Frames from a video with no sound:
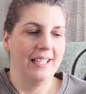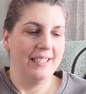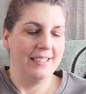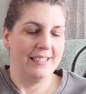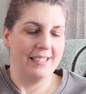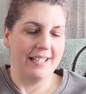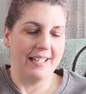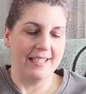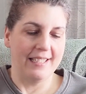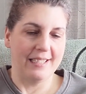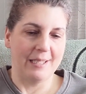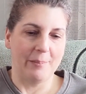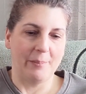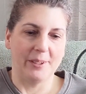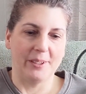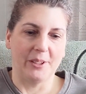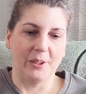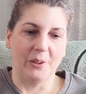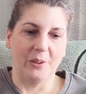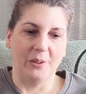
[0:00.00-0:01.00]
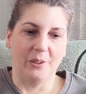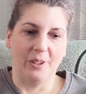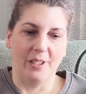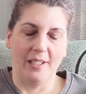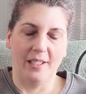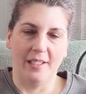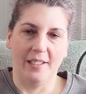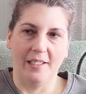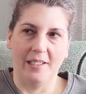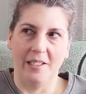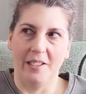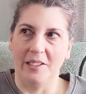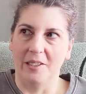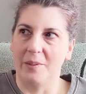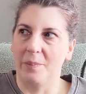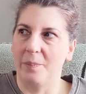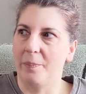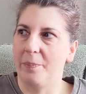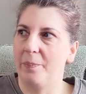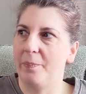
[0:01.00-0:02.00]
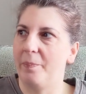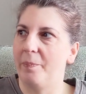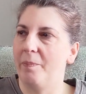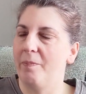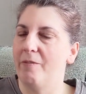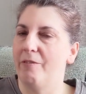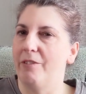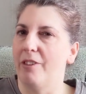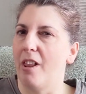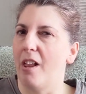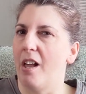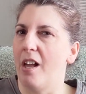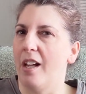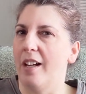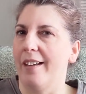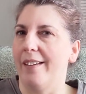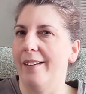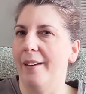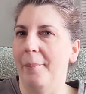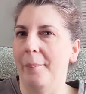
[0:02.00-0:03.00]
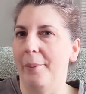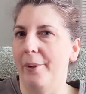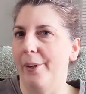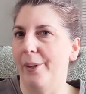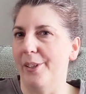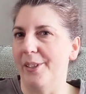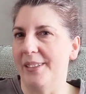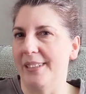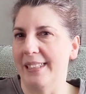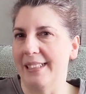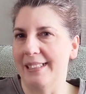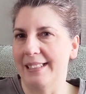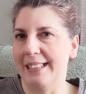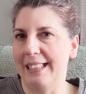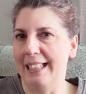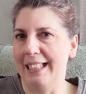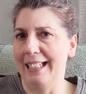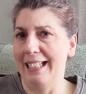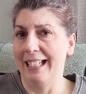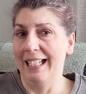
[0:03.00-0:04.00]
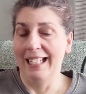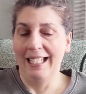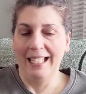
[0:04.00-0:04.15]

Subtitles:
Today's episode is vlog number 68.